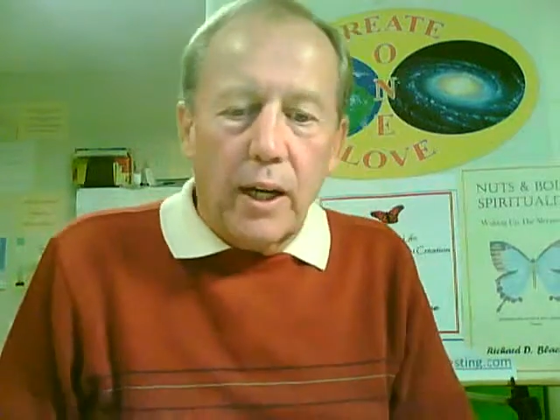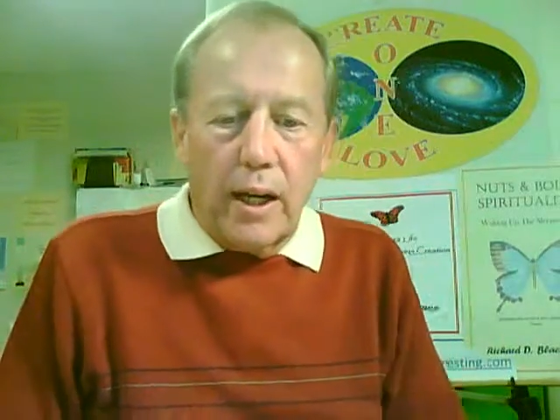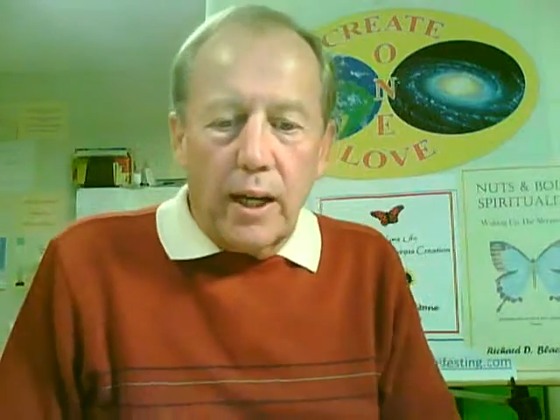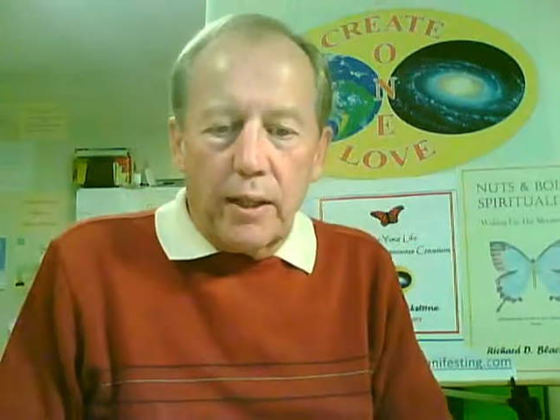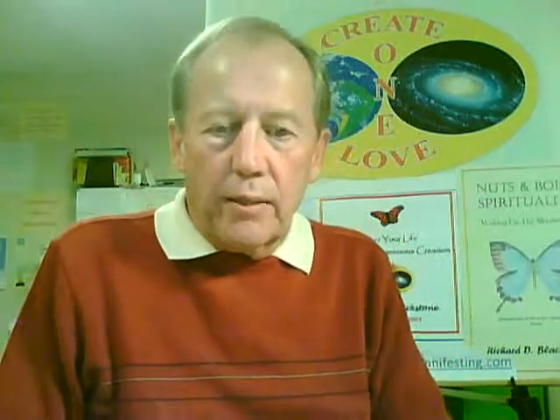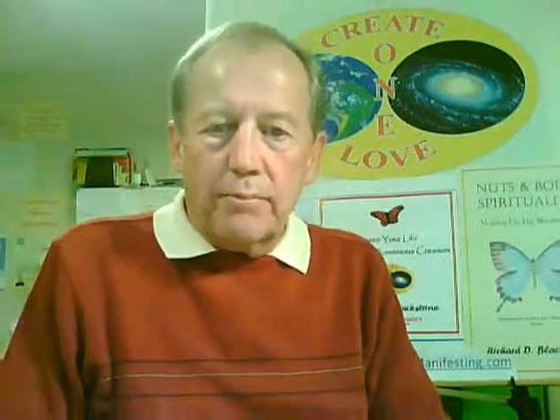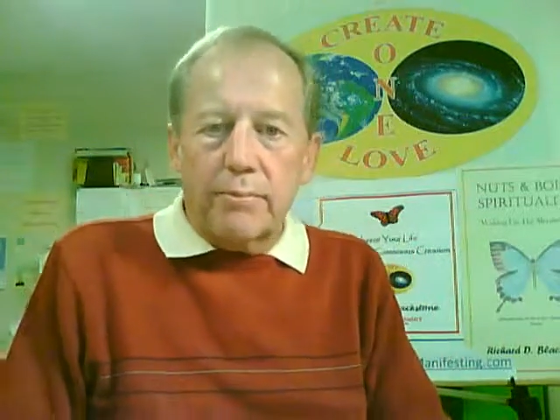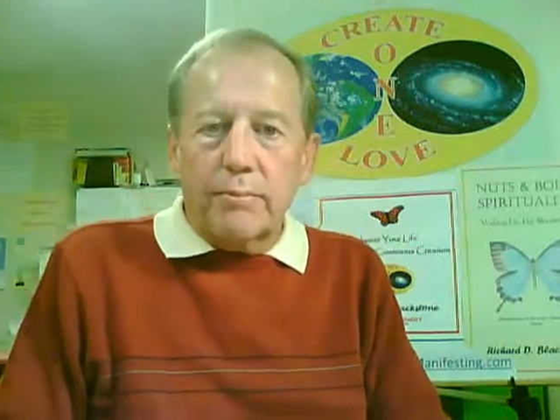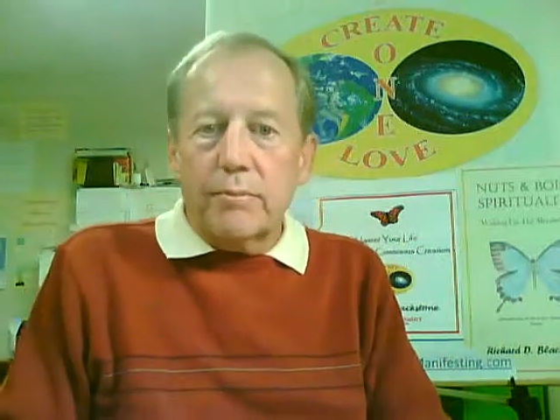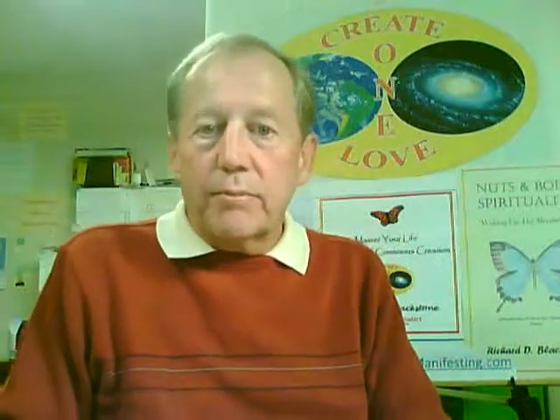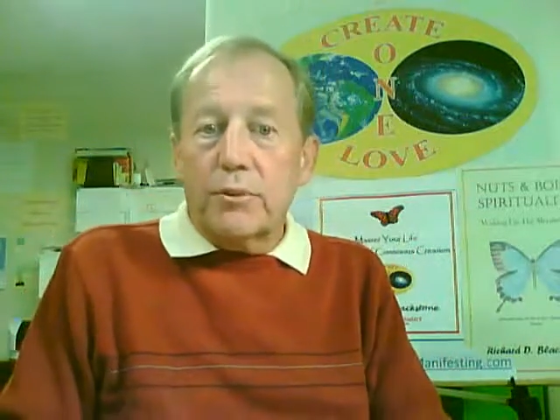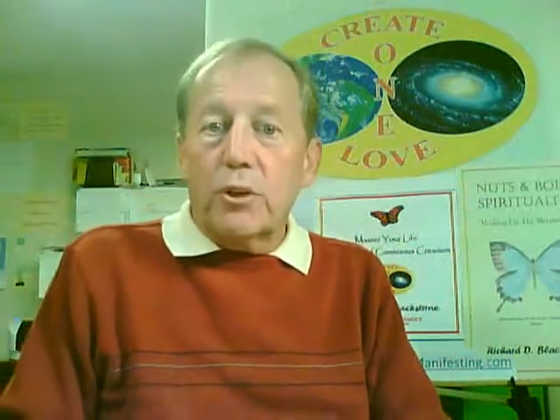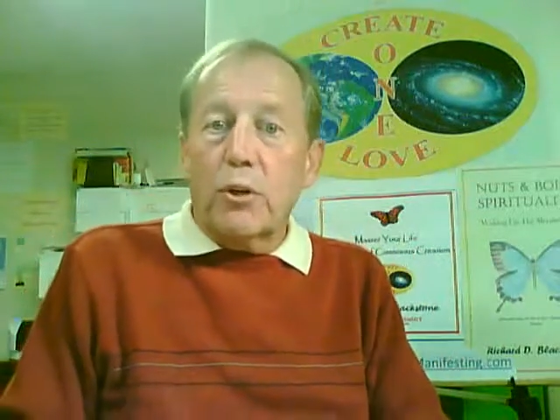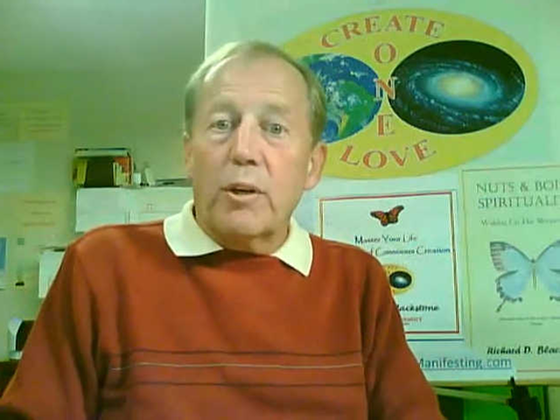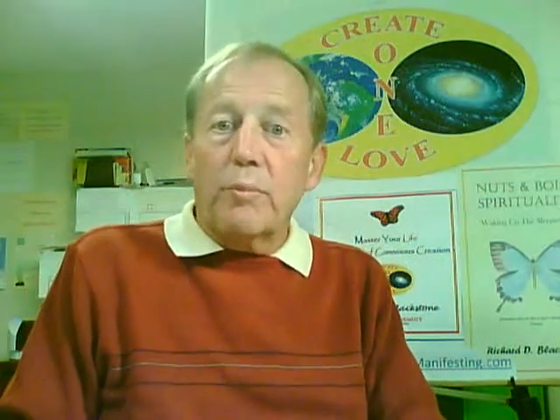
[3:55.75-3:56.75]

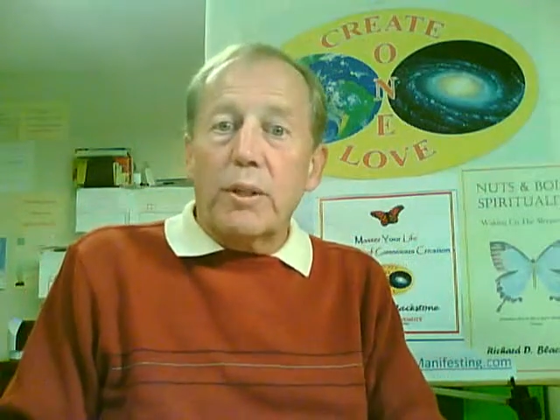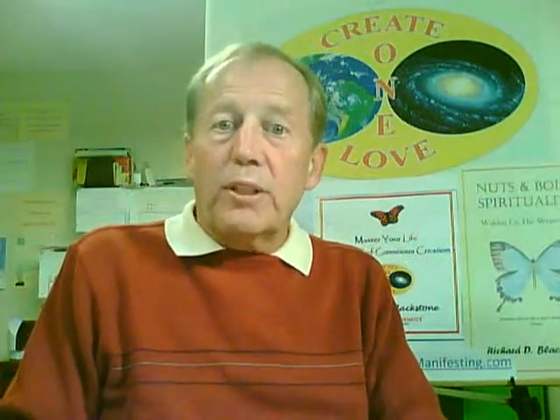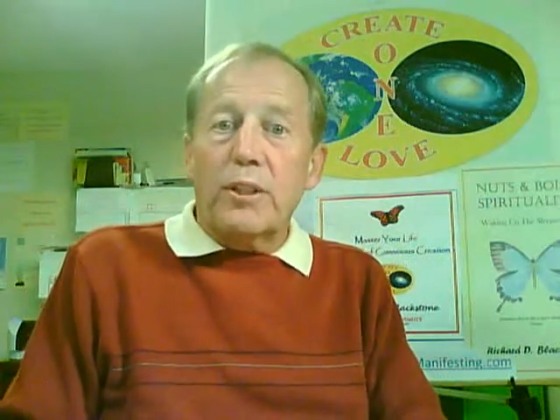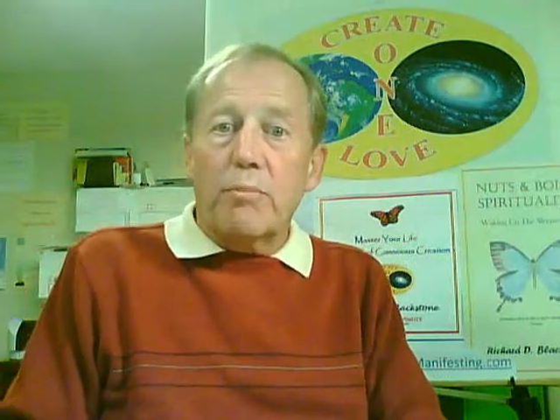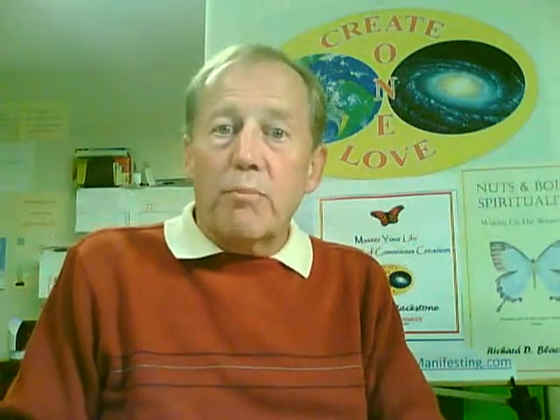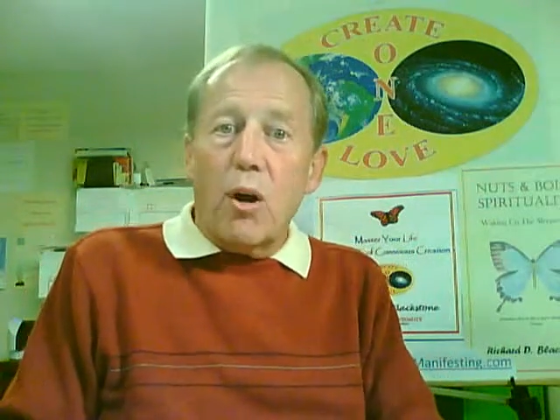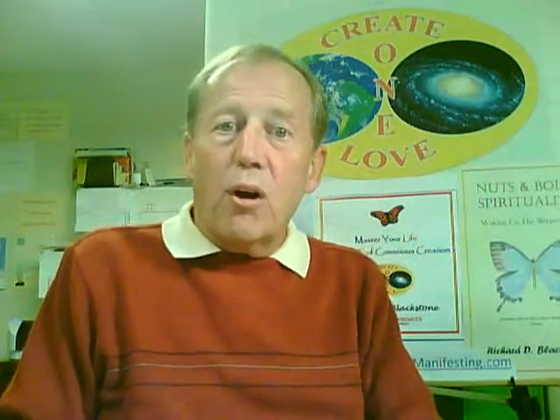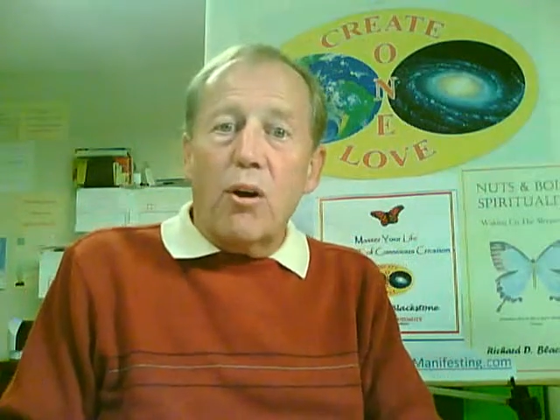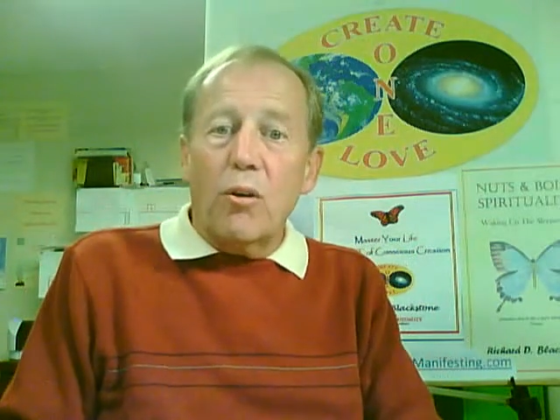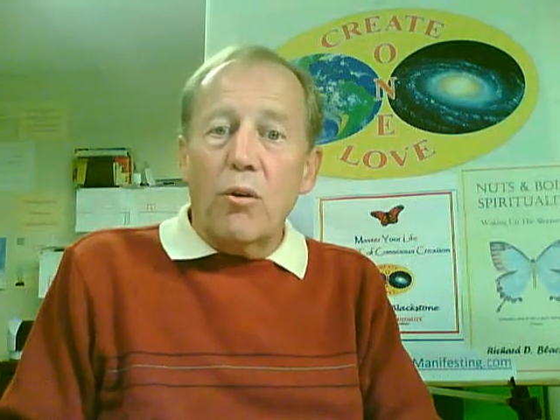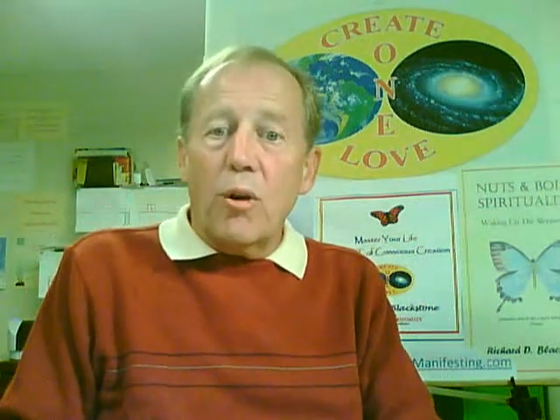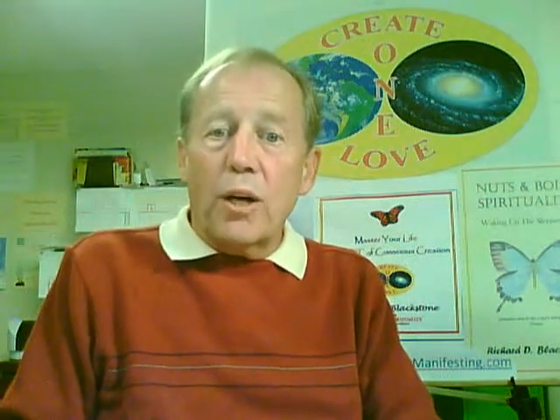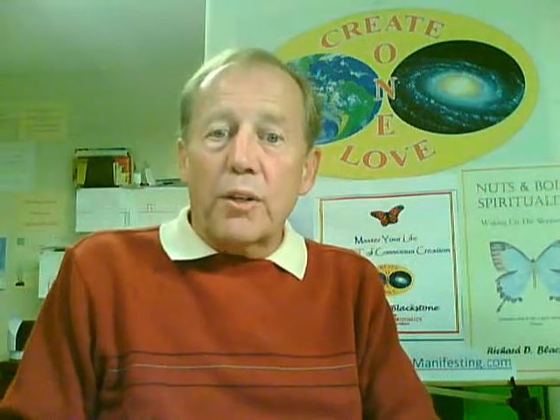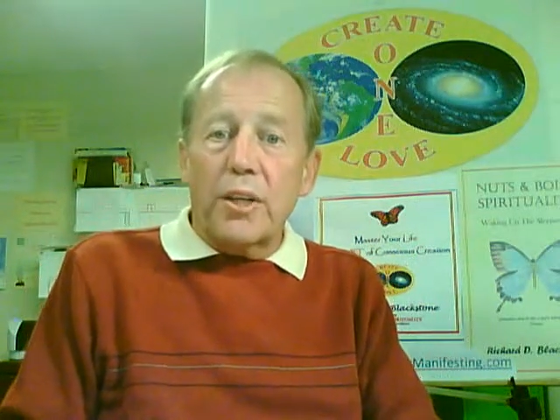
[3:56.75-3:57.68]
Um, join me tomorrow